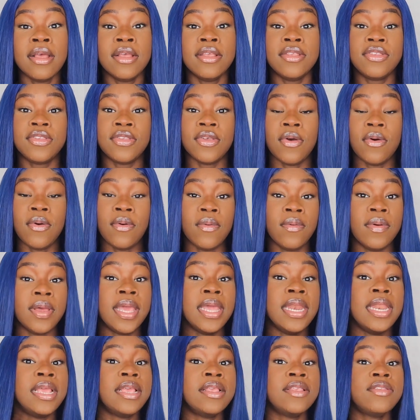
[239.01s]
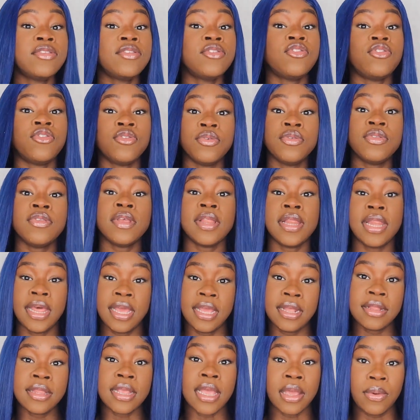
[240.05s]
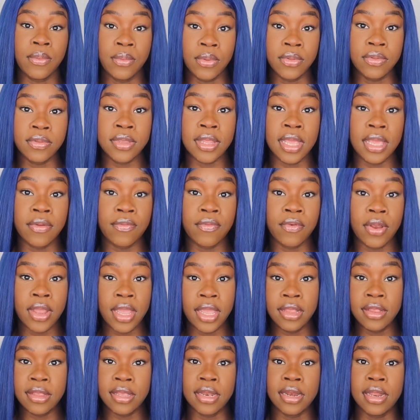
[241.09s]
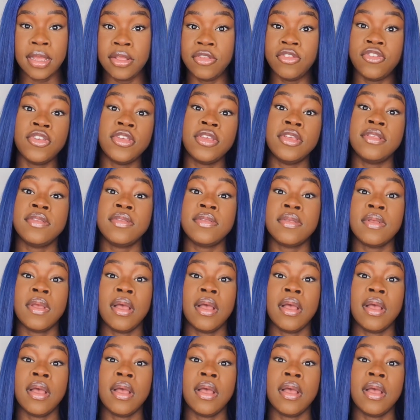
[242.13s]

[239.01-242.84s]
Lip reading: So it is true to length, I will say, for 18 inches.